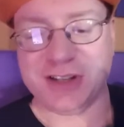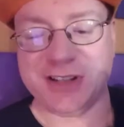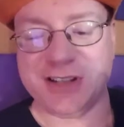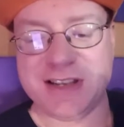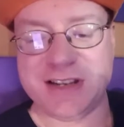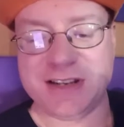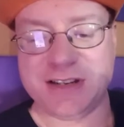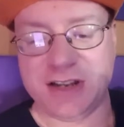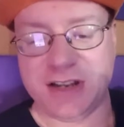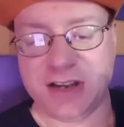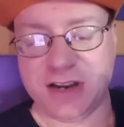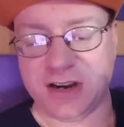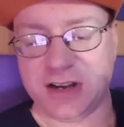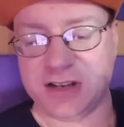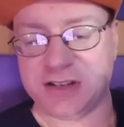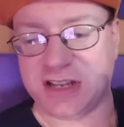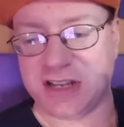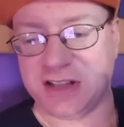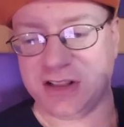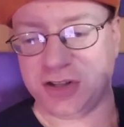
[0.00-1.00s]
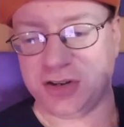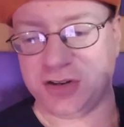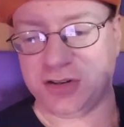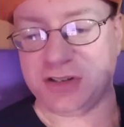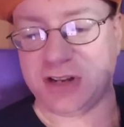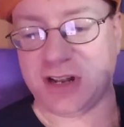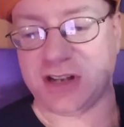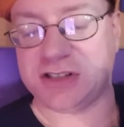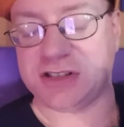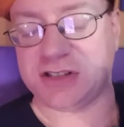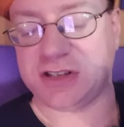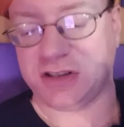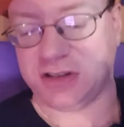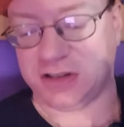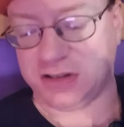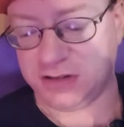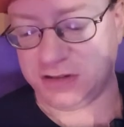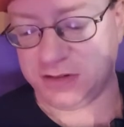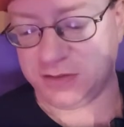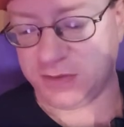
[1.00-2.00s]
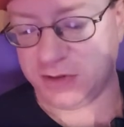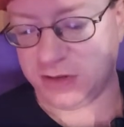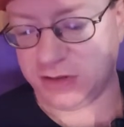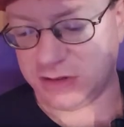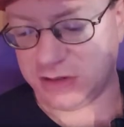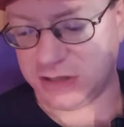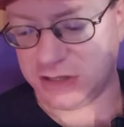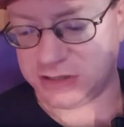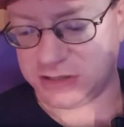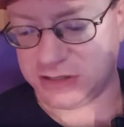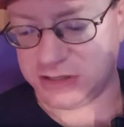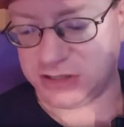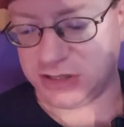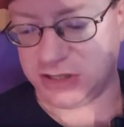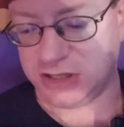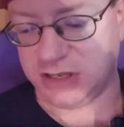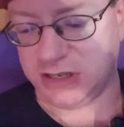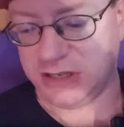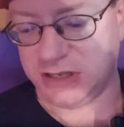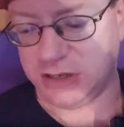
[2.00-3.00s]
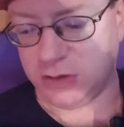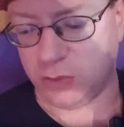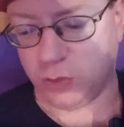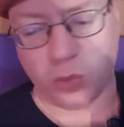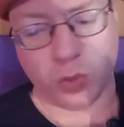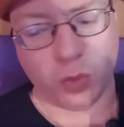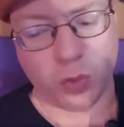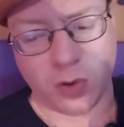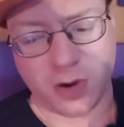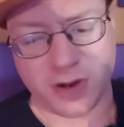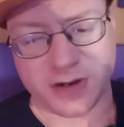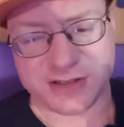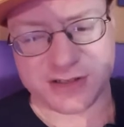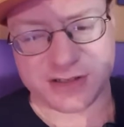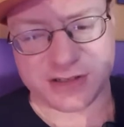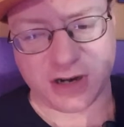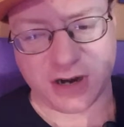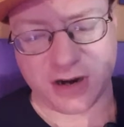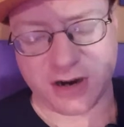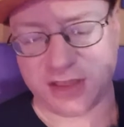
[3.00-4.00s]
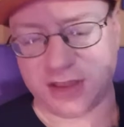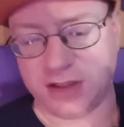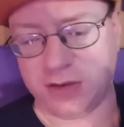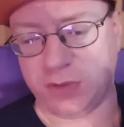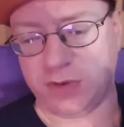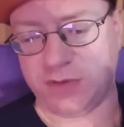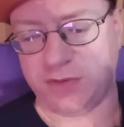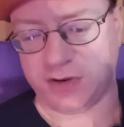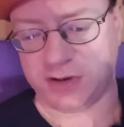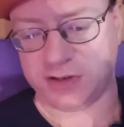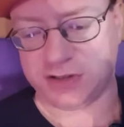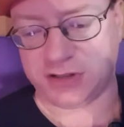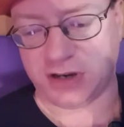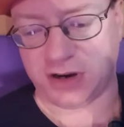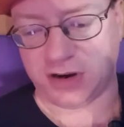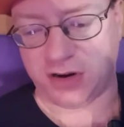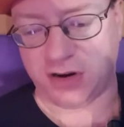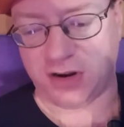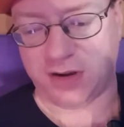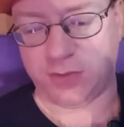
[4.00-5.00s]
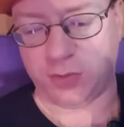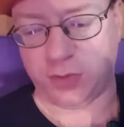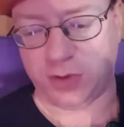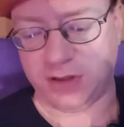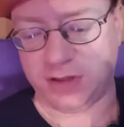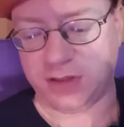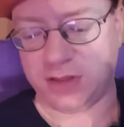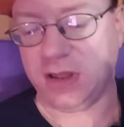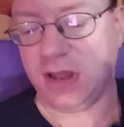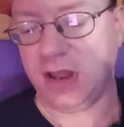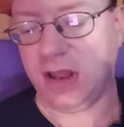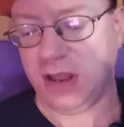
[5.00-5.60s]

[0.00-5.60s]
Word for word: Jillian here as a little Duskull. This is the one star I think we first started off with.